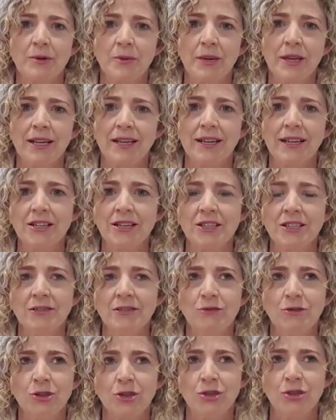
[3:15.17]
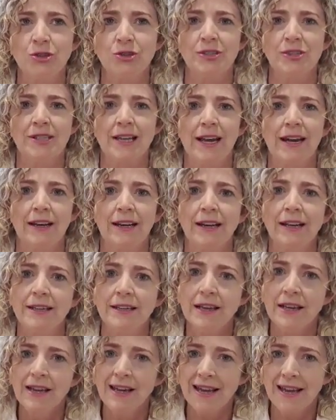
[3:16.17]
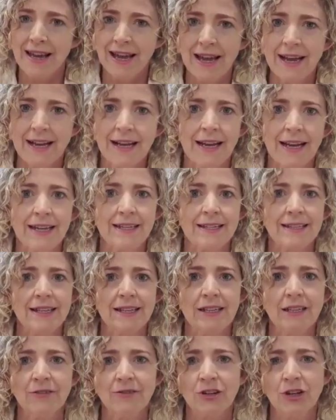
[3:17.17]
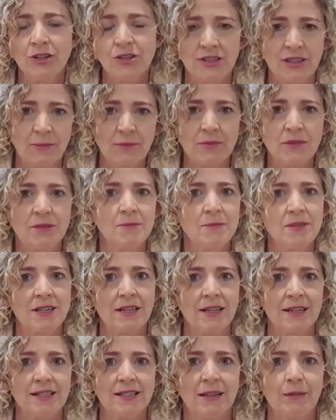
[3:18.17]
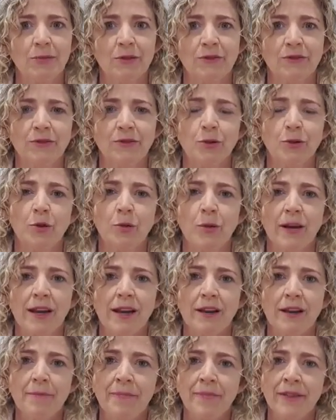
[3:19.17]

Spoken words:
we can actually reduce down any headaches, any of those symptoms that I said before, where